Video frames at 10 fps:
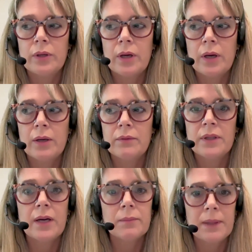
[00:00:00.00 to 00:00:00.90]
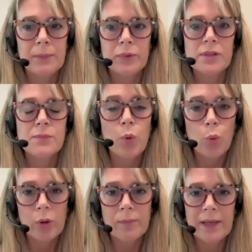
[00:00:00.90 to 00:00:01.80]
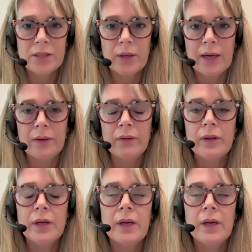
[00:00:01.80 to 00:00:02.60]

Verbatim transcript: uh, young people's poor mental health.